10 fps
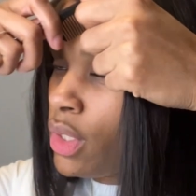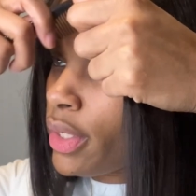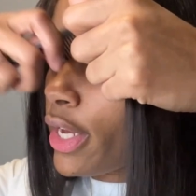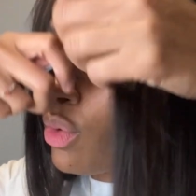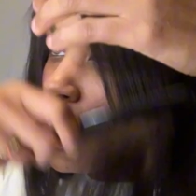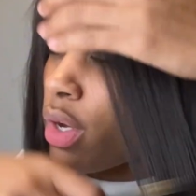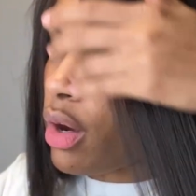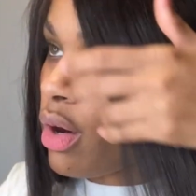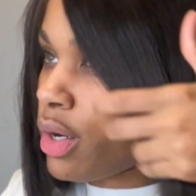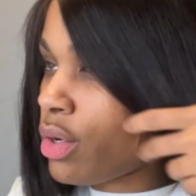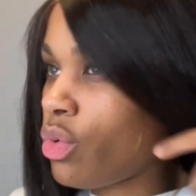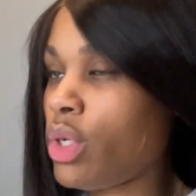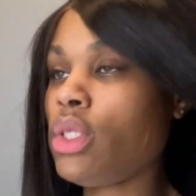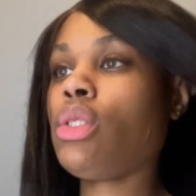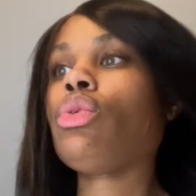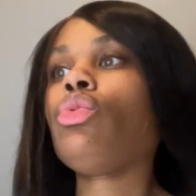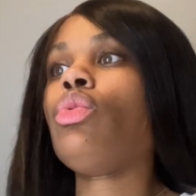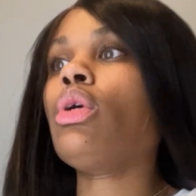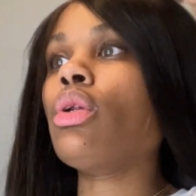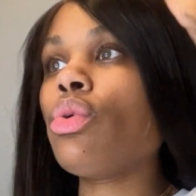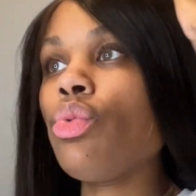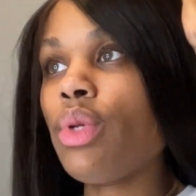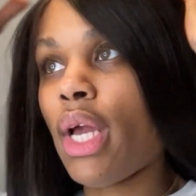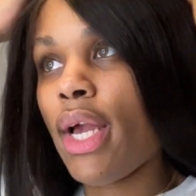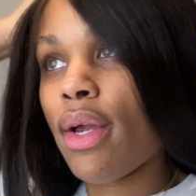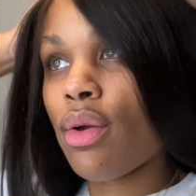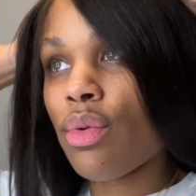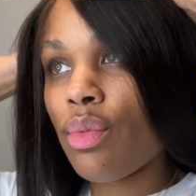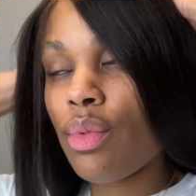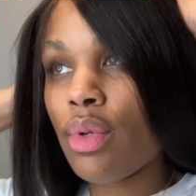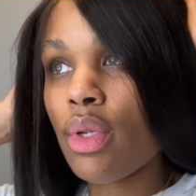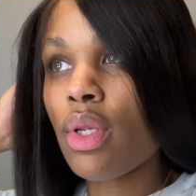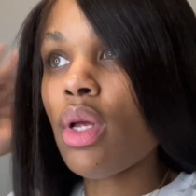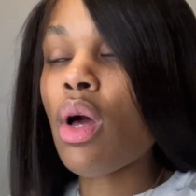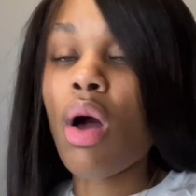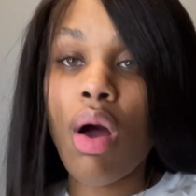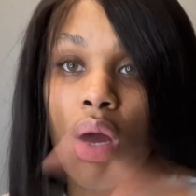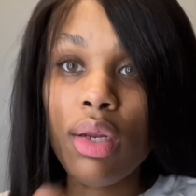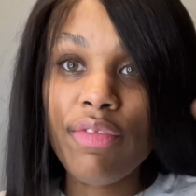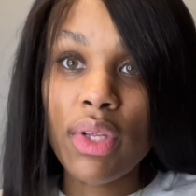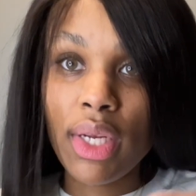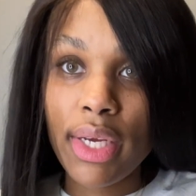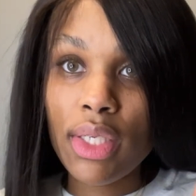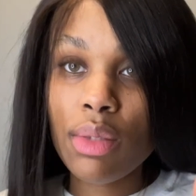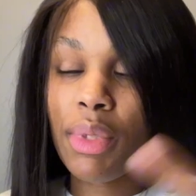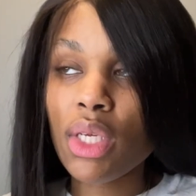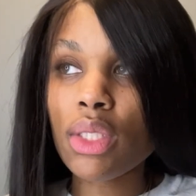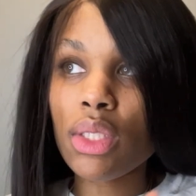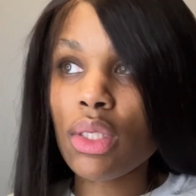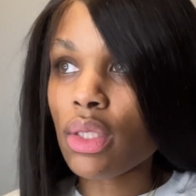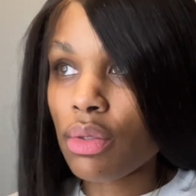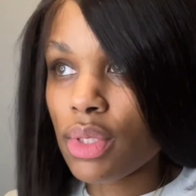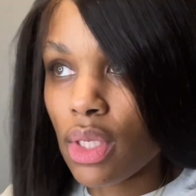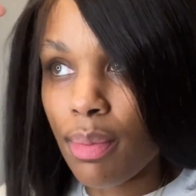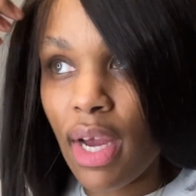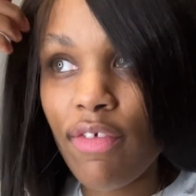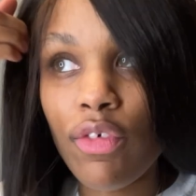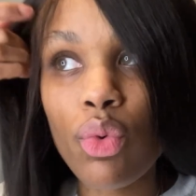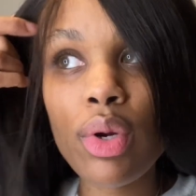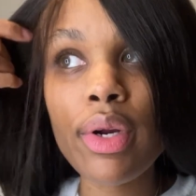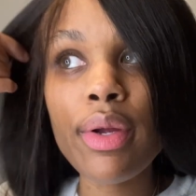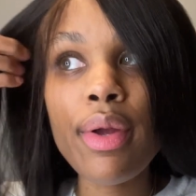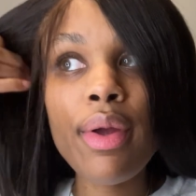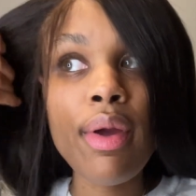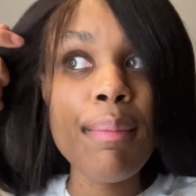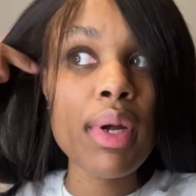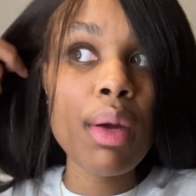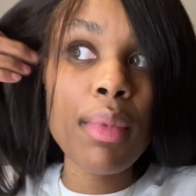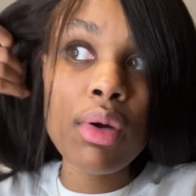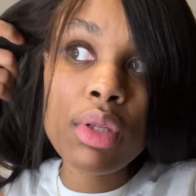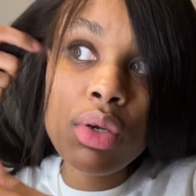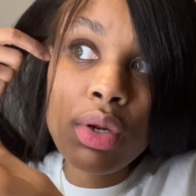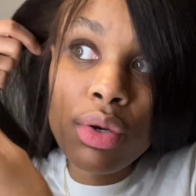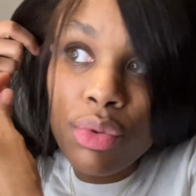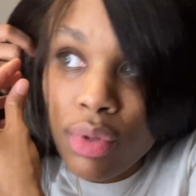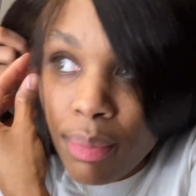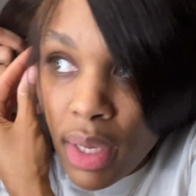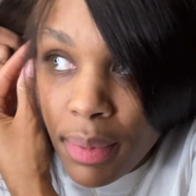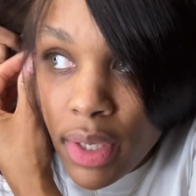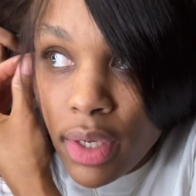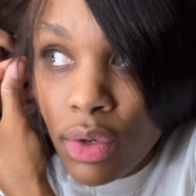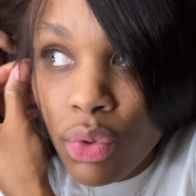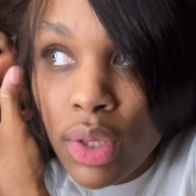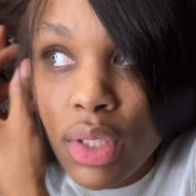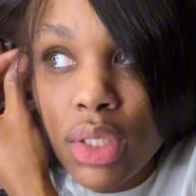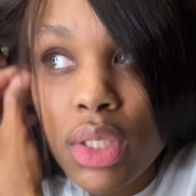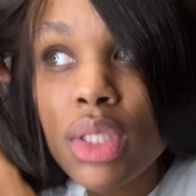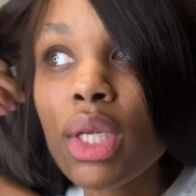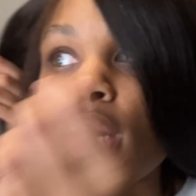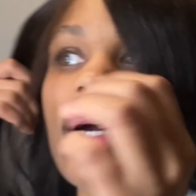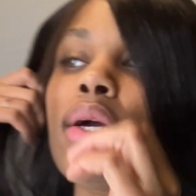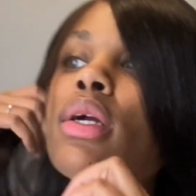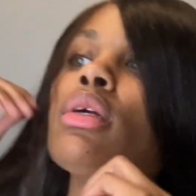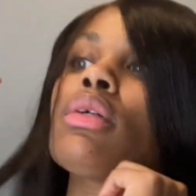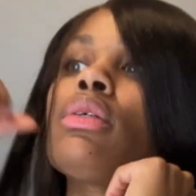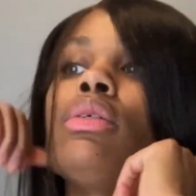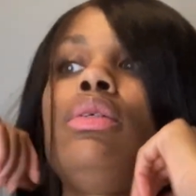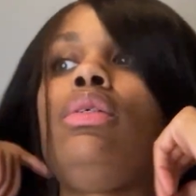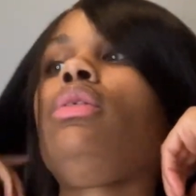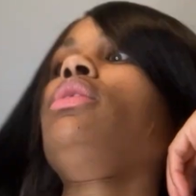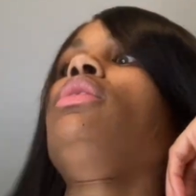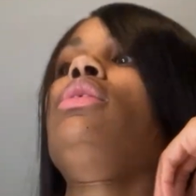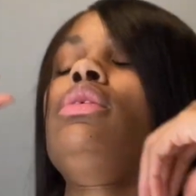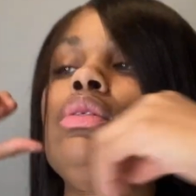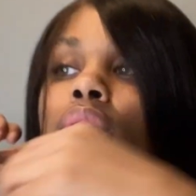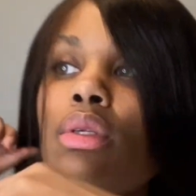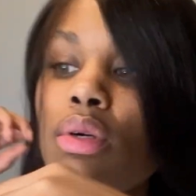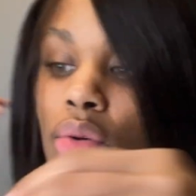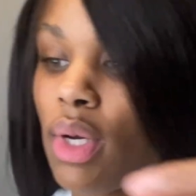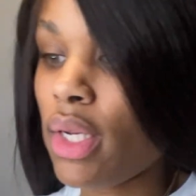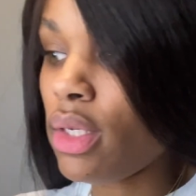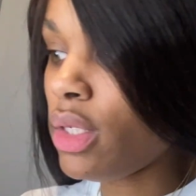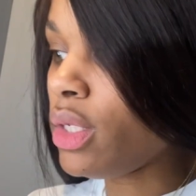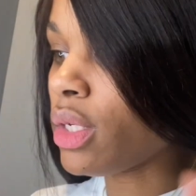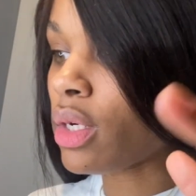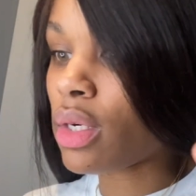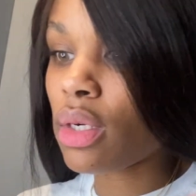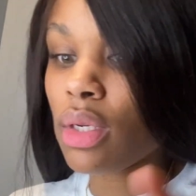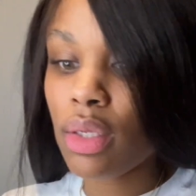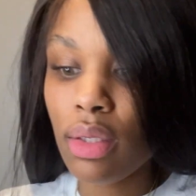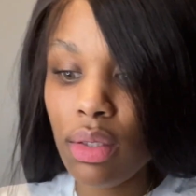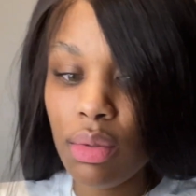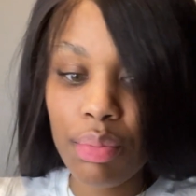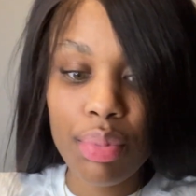Now we are going to glue down all of the lace because it's a 13x4, but I'm only gonna do the baby hair on this side. So I need a clip.